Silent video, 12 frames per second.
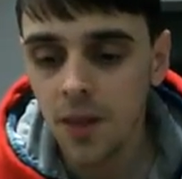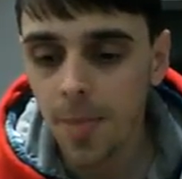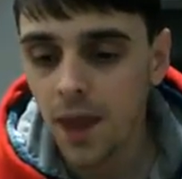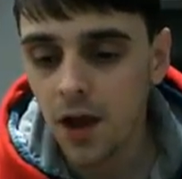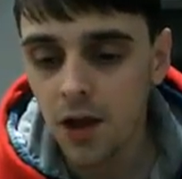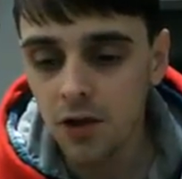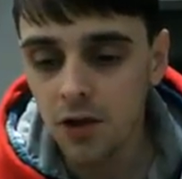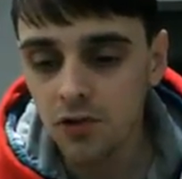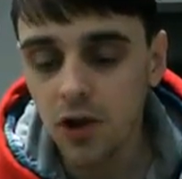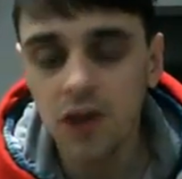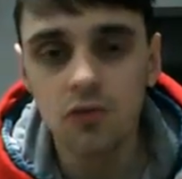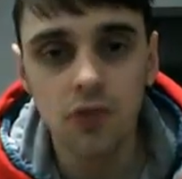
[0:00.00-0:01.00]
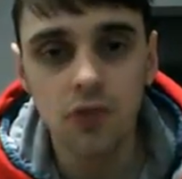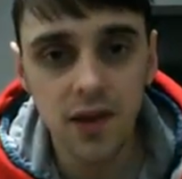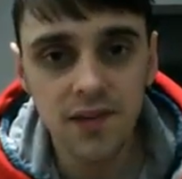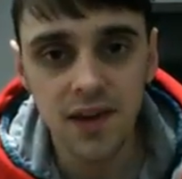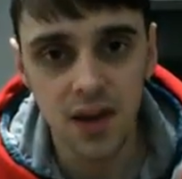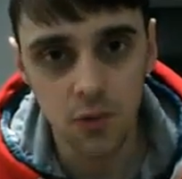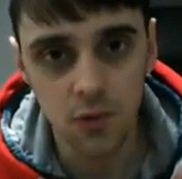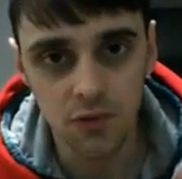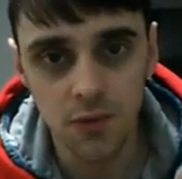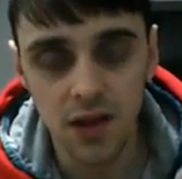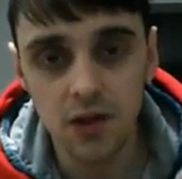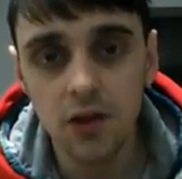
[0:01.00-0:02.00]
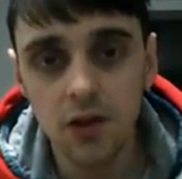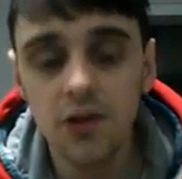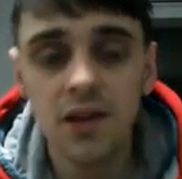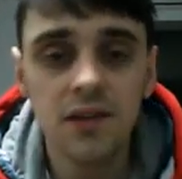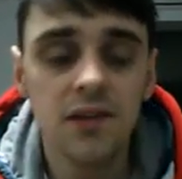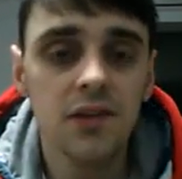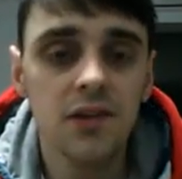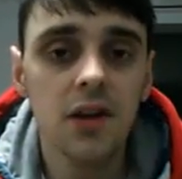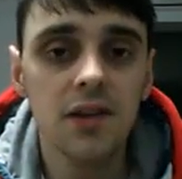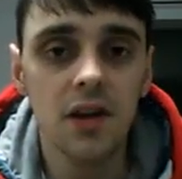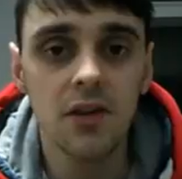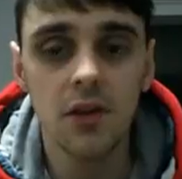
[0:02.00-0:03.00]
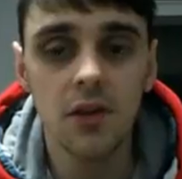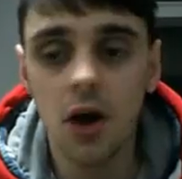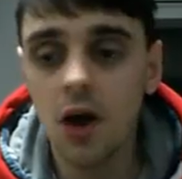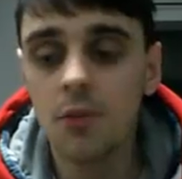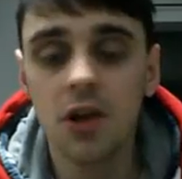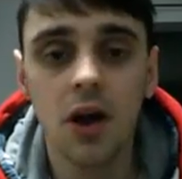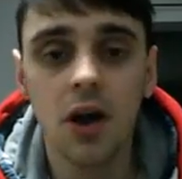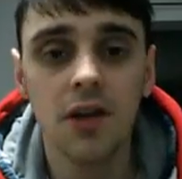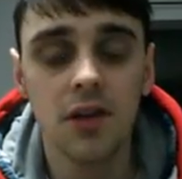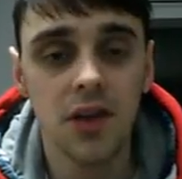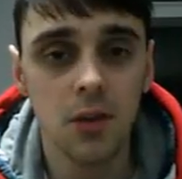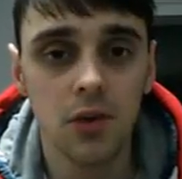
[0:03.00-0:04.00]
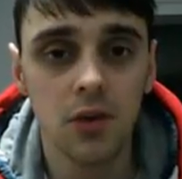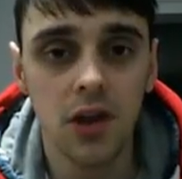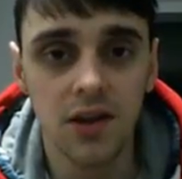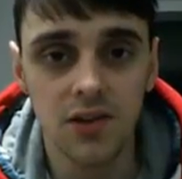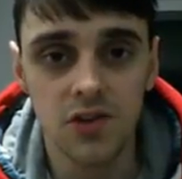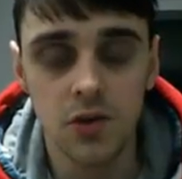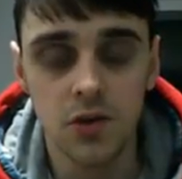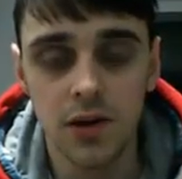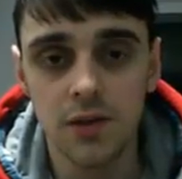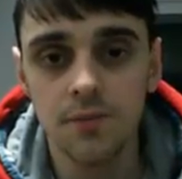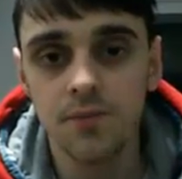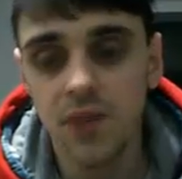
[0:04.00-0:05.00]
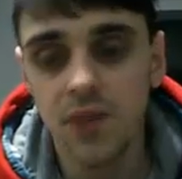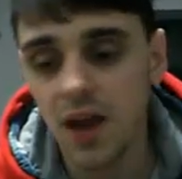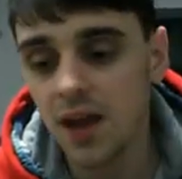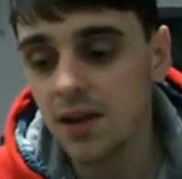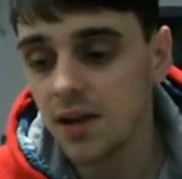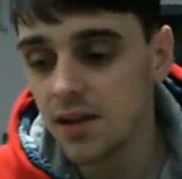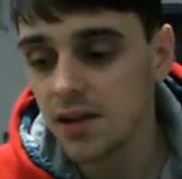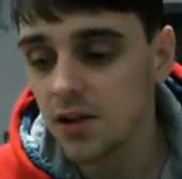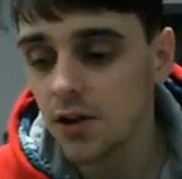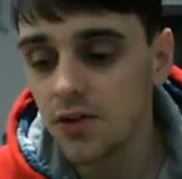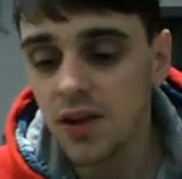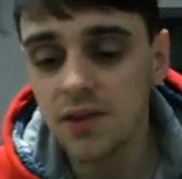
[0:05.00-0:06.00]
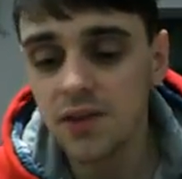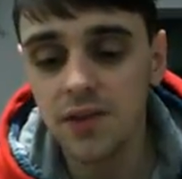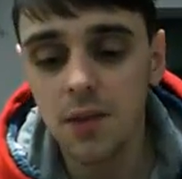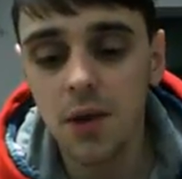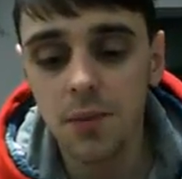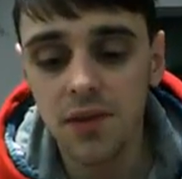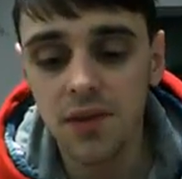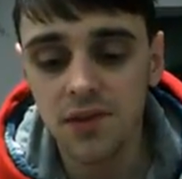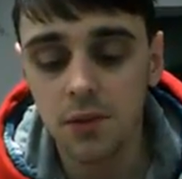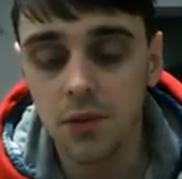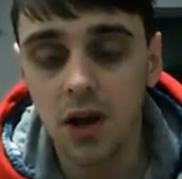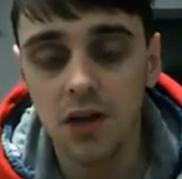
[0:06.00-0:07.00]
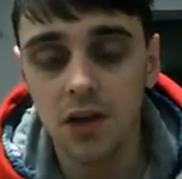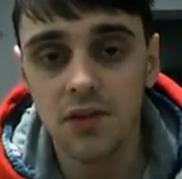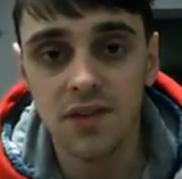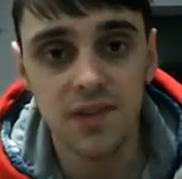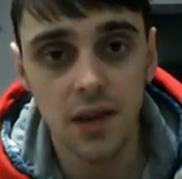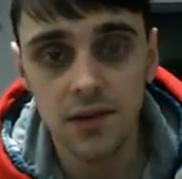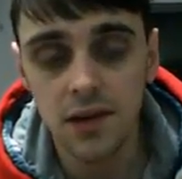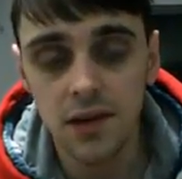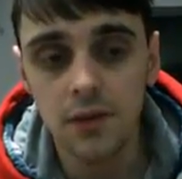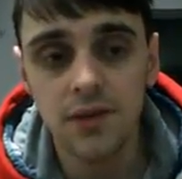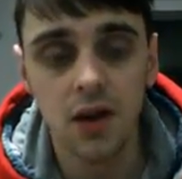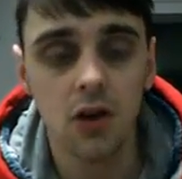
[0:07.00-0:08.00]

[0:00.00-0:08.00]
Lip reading: kind of resonate with me. They decide that I'm a guy that they would like to join. And, there might be some kind of incentives that I